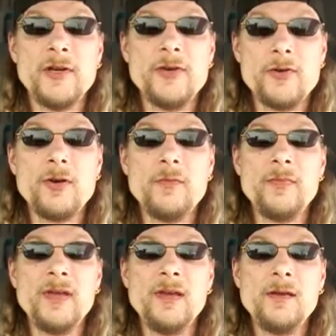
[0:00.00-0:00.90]
and you're going
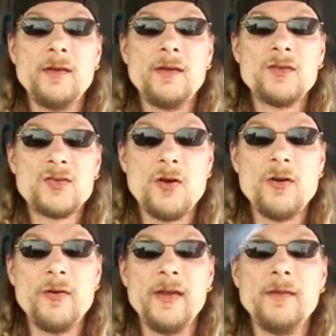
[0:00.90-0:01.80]
to be
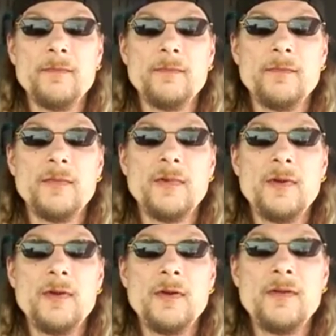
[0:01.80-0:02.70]
sorry
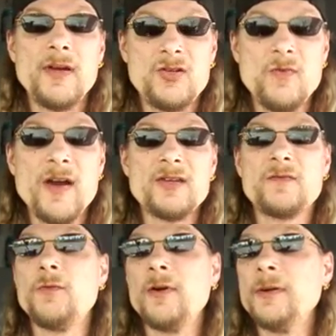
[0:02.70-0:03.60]
that you
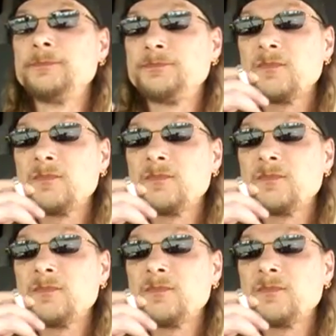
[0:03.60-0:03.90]
asked for it.